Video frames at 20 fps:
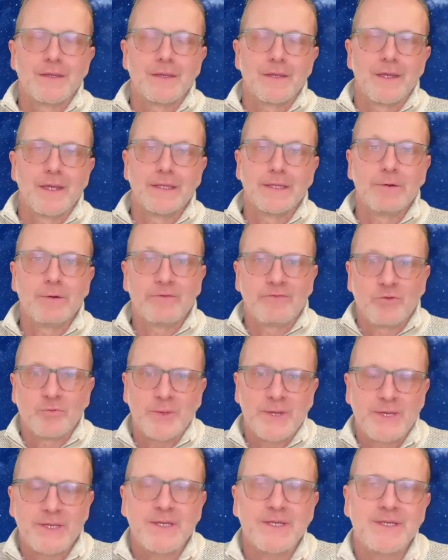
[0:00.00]
Hello,
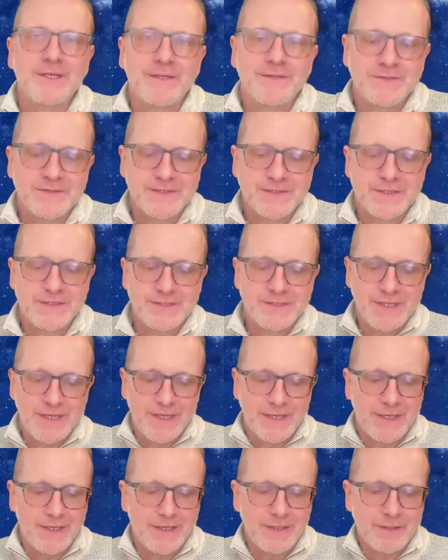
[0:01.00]
everybody.
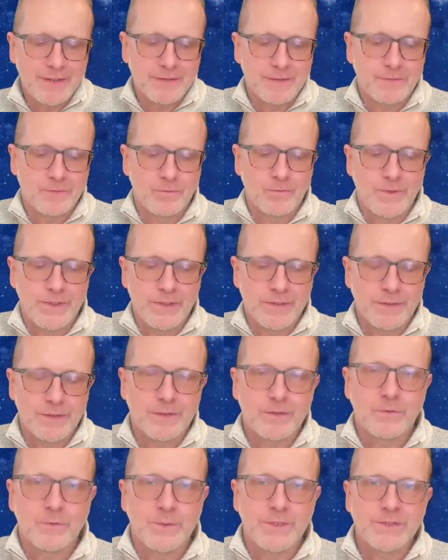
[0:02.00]
Today we are
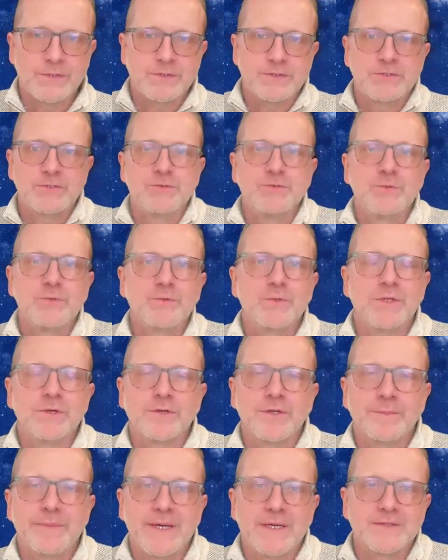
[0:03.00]
going to learn
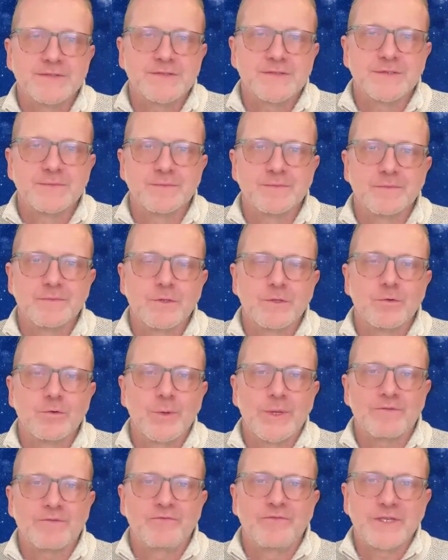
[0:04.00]
about some
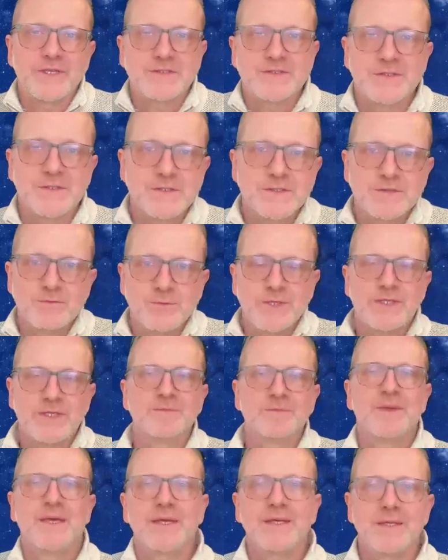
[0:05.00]
quick fixes we
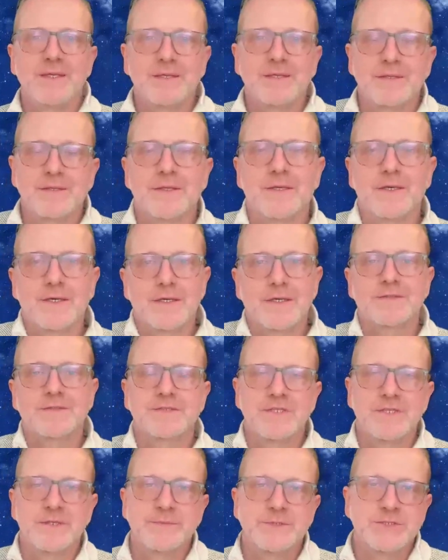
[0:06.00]
can make
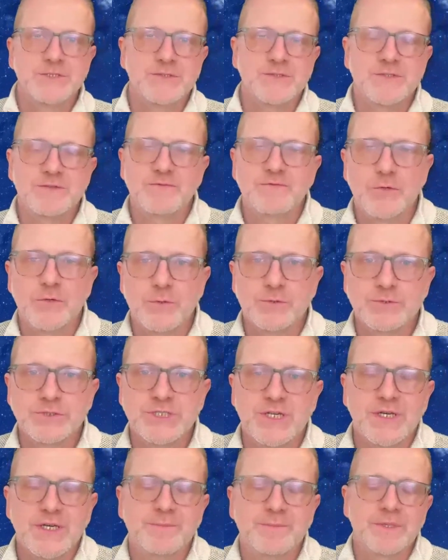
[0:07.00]
to images in
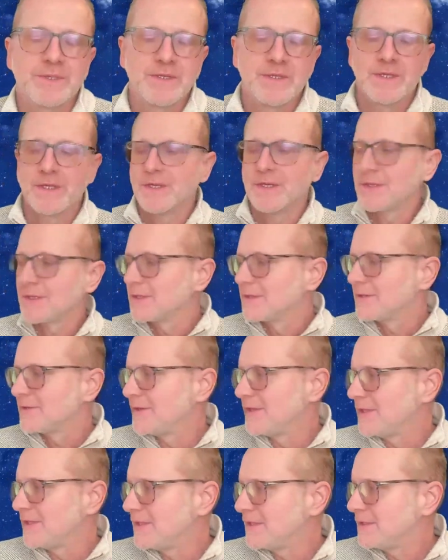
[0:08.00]
Photoshop.
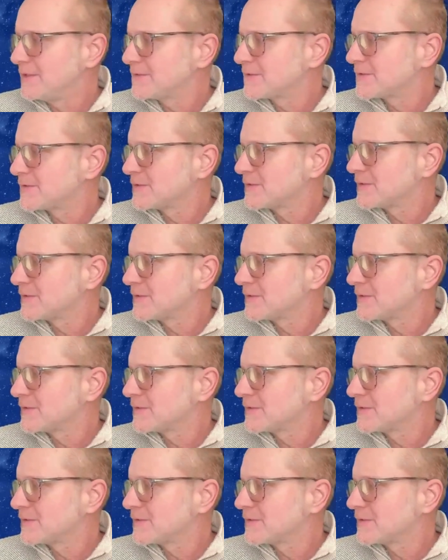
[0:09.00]
These